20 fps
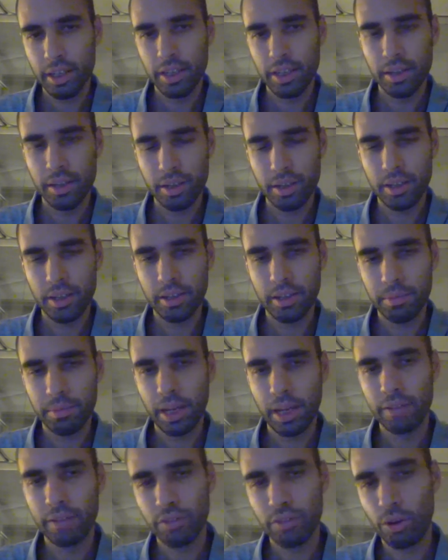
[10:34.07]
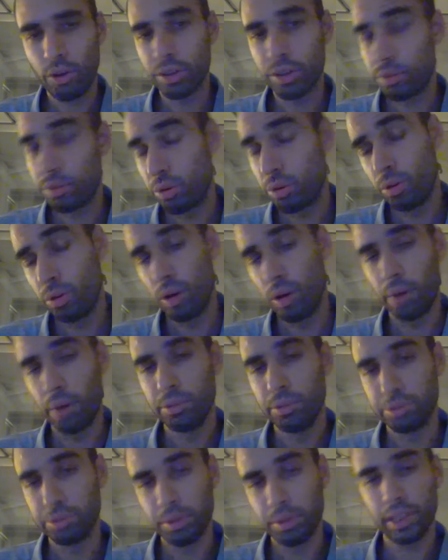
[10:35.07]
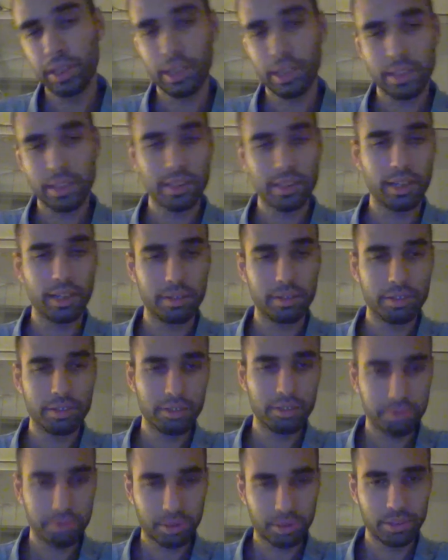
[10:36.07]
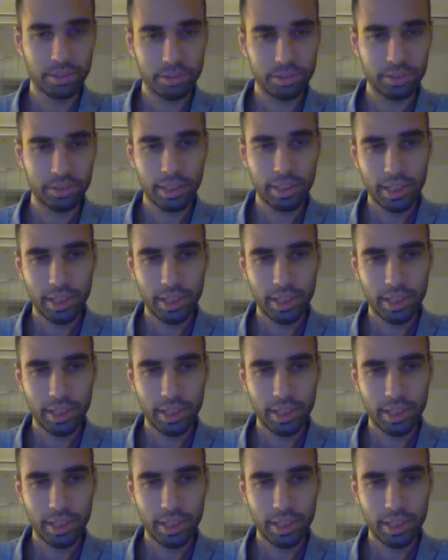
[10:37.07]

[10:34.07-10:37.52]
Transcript: He may have thought, oh, I was winning at the end just because